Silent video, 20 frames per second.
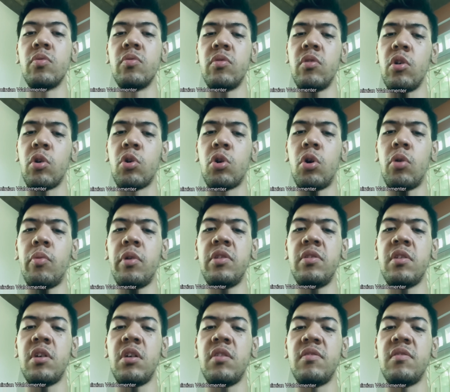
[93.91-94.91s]
The
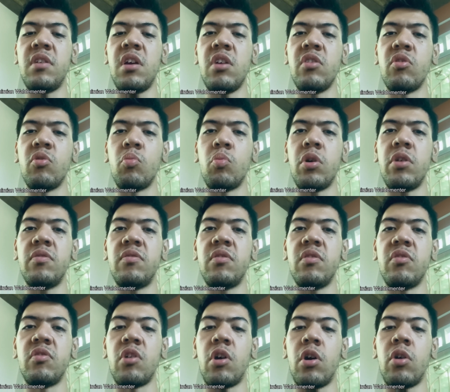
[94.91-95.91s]
COVID-19 went
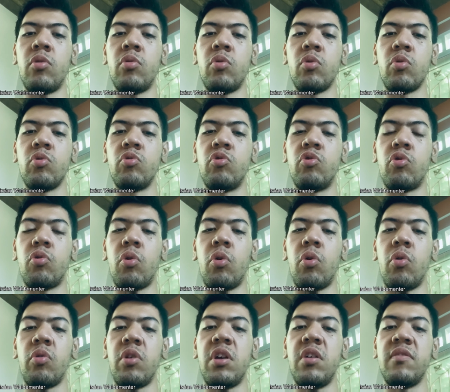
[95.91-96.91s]
under
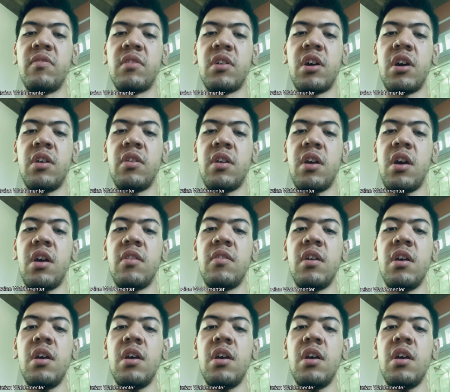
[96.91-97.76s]
control in Thailand